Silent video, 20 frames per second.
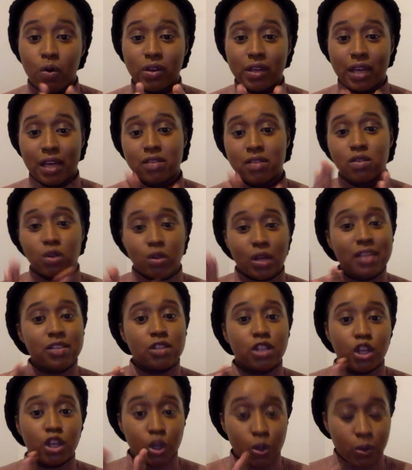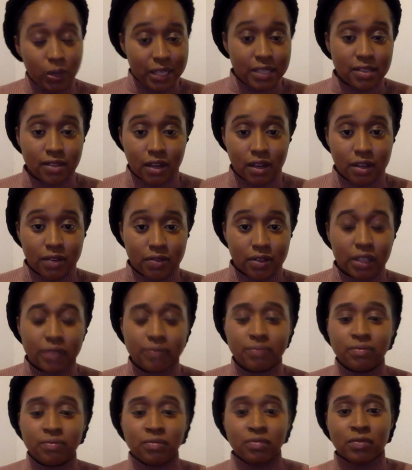So that's the uni side of it.
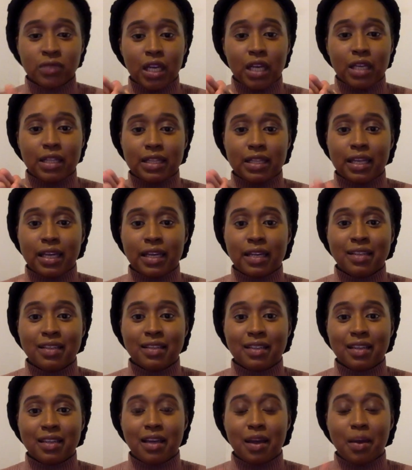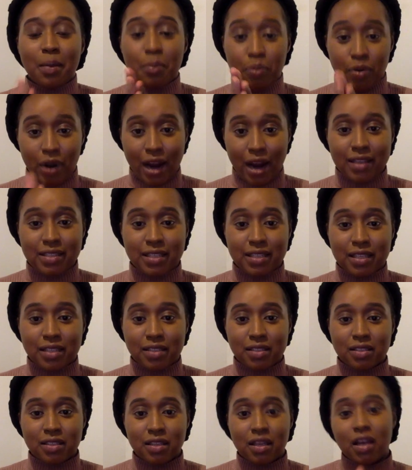Then practice.